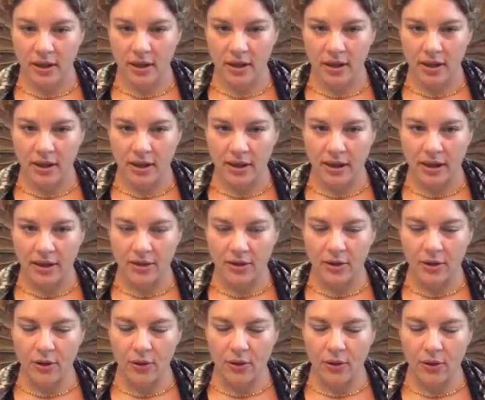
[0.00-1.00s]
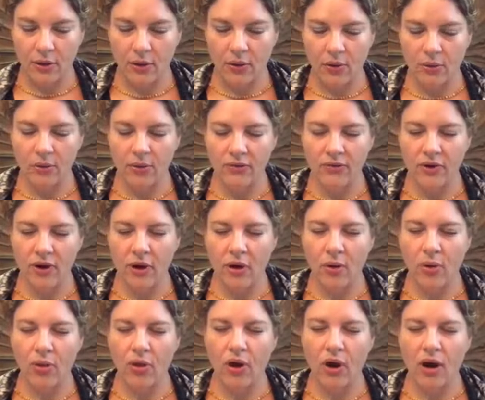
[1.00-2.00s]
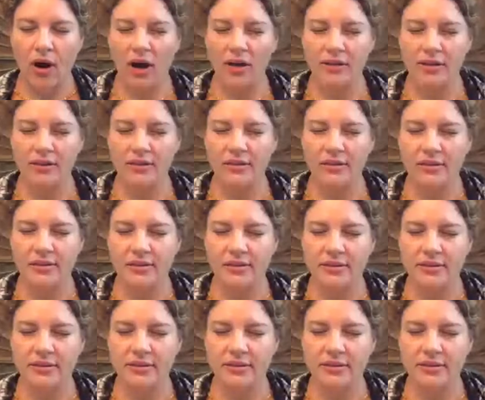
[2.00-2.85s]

Let go of all thoughts,